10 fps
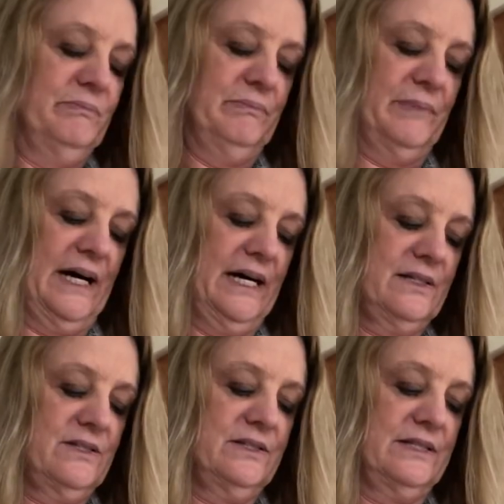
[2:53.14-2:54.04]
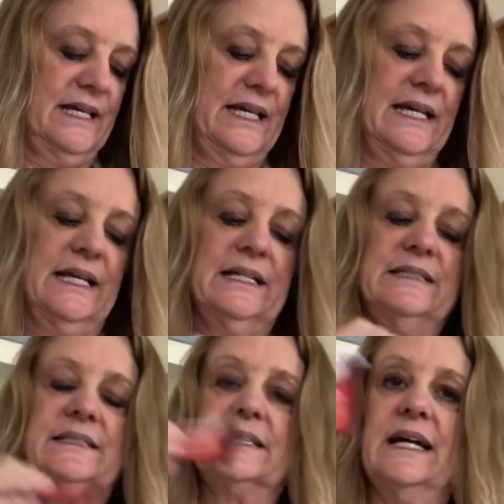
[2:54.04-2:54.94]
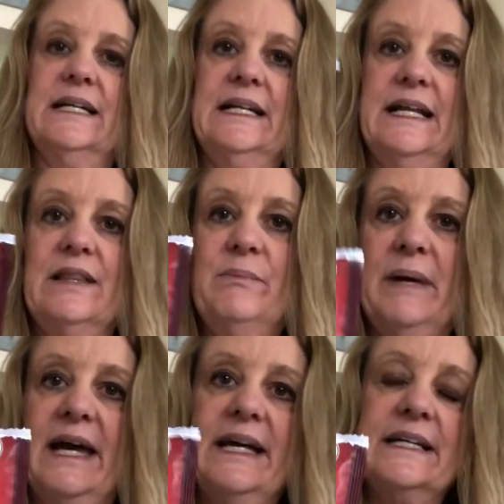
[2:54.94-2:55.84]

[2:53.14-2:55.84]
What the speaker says: box and got it out of the bag.